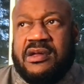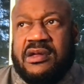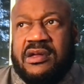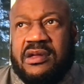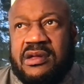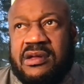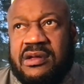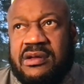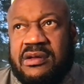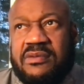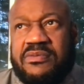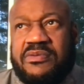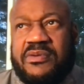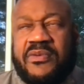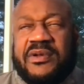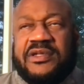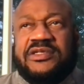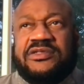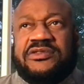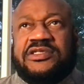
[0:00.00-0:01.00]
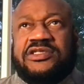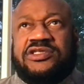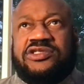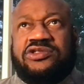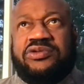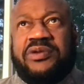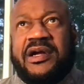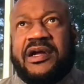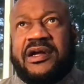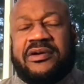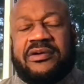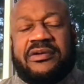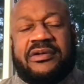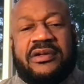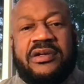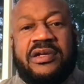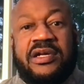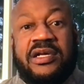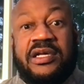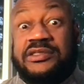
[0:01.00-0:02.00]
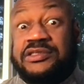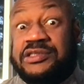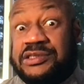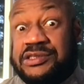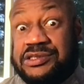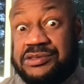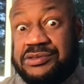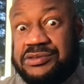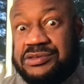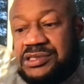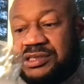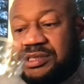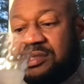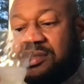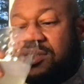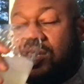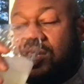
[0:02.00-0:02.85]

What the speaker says: But when it's just triggered, it's a doozy.